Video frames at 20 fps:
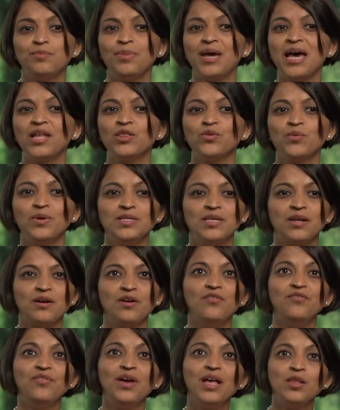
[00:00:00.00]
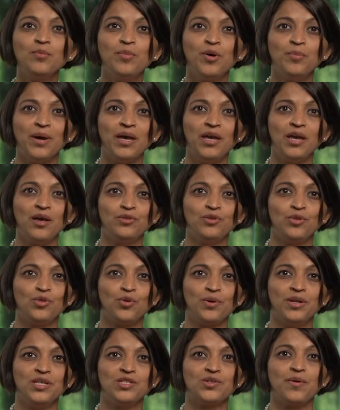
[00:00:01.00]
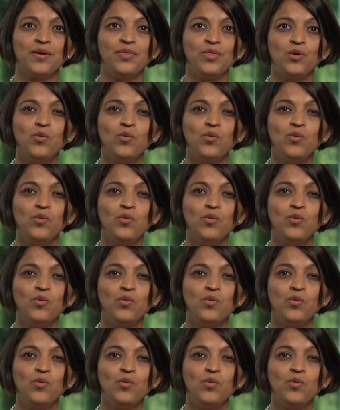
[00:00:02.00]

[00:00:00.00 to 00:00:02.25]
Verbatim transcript: pathways that are available by health authorities around